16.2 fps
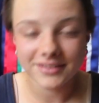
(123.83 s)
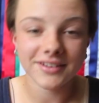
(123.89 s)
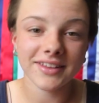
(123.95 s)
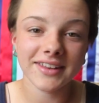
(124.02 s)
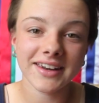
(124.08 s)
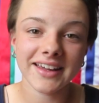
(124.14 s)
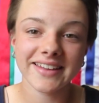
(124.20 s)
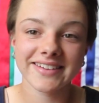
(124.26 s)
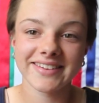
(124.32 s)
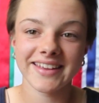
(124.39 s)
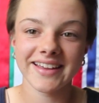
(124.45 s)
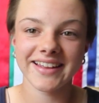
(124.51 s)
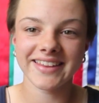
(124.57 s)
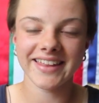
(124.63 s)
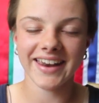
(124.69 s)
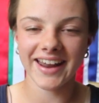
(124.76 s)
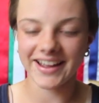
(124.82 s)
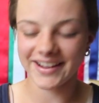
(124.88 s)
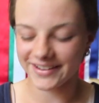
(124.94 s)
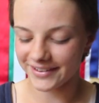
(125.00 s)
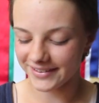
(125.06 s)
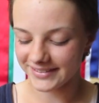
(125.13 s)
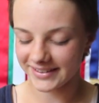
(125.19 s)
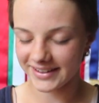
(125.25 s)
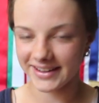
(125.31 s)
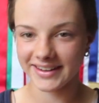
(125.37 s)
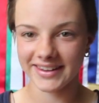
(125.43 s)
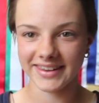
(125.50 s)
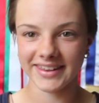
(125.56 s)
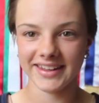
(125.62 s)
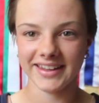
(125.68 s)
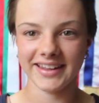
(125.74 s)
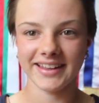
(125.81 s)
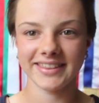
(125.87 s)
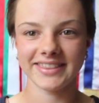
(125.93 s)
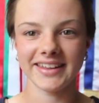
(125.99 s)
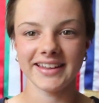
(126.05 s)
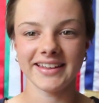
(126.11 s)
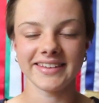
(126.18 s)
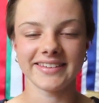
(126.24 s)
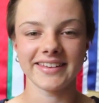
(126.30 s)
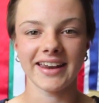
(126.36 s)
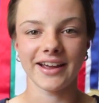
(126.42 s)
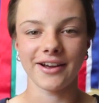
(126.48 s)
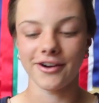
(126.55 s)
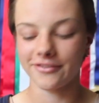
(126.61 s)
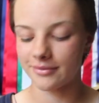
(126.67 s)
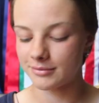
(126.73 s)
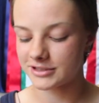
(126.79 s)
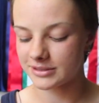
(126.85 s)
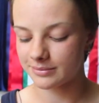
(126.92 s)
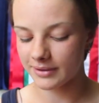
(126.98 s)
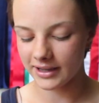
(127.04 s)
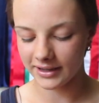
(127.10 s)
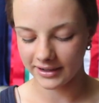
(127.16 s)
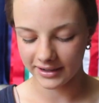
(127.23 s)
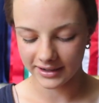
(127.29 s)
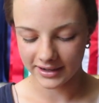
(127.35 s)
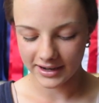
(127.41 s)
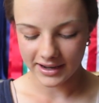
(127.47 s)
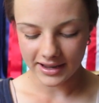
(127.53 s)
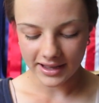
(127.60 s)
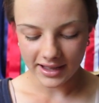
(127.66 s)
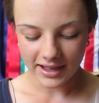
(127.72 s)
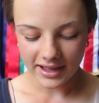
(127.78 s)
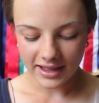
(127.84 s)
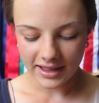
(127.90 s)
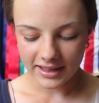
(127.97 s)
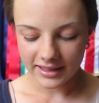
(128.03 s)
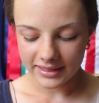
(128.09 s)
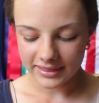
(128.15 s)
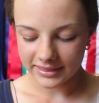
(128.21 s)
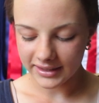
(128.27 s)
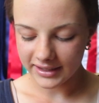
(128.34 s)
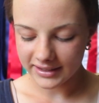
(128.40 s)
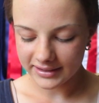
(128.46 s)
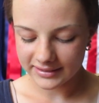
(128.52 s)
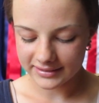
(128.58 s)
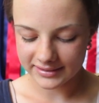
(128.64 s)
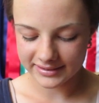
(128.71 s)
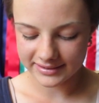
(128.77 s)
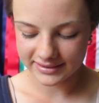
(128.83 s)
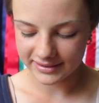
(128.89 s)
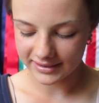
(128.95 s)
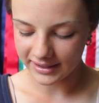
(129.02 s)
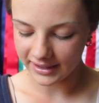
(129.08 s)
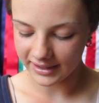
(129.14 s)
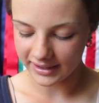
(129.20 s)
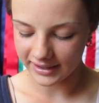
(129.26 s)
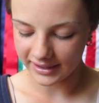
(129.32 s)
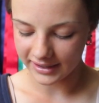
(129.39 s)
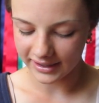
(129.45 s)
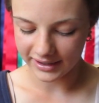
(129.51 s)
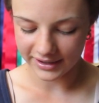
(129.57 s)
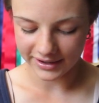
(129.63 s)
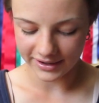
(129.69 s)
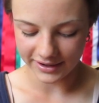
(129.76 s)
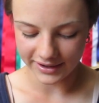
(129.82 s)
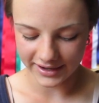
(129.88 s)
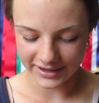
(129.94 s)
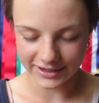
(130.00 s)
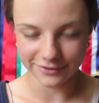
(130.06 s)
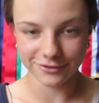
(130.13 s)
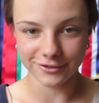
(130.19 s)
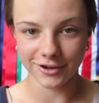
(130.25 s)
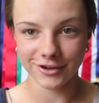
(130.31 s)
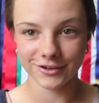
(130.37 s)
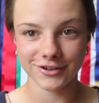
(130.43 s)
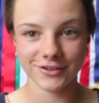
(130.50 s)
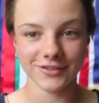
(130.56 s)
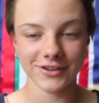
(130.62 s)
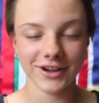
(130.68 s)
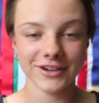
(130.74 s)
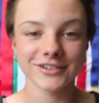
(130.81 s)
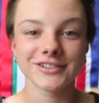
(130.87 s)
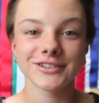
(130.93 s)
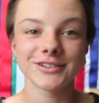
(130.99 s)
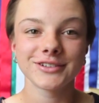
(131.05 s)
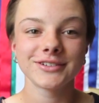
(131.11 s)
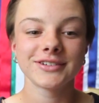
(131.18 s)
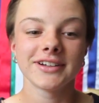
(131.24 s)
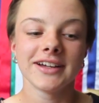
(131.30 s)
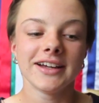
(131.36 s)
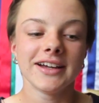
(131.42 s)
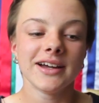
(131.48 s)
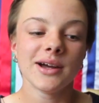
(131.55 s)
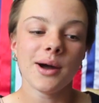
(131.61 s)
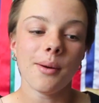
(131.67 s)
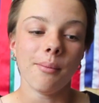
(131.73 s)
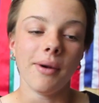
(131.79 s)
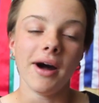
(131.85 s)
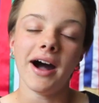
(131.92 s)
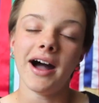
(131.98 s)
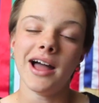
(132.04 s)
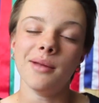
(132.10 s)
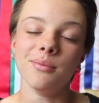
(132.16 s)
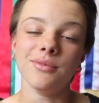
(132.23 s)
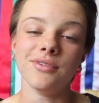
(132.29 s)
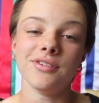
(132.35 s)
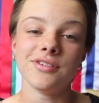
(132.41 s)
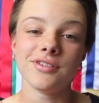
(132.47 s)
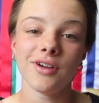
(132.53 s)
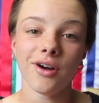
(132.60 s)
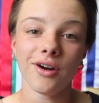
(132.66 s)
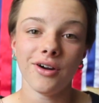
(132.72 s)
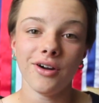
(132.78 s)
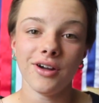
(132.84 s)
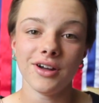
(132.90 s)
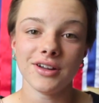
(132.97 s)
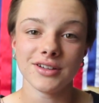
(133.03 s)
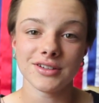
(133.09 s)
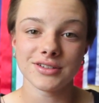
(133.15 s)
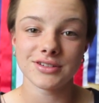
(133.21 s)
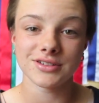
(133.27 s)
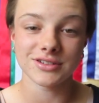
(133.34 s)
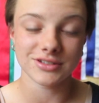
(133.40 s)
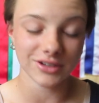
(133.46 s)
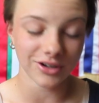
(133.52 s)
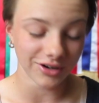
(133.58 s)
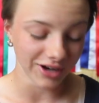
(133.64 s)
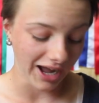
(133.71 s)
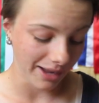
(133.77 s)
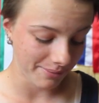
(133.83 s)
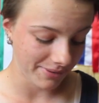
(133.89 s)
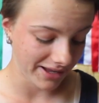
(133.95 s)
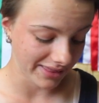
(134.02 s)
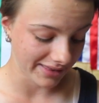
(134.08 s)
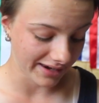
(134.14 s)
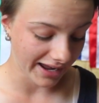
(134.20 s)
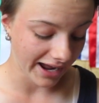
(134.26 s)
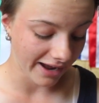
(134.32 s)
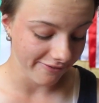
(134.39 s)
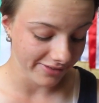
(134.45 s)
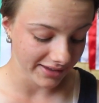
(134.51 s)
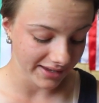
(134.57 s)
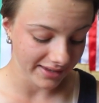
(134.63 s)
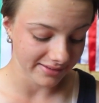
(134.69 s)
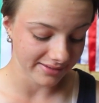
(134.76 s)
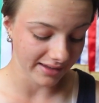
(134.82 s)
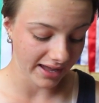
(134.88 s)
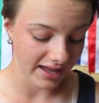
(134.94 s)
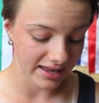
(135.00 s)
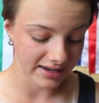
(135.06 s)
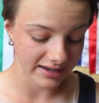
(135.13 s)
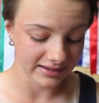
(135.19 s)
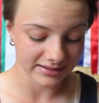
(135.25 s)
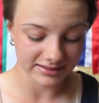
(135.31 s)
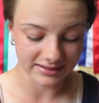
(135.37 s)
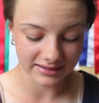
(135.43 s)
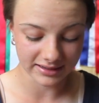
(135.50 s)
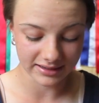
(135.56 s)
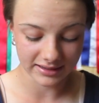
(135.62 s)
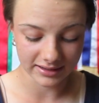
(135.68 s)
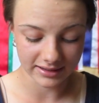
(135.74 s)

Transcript: So the next thing that I got in the things that I got from Chabalo, these are kind of controversial, but I'm so, so happy that I have these, and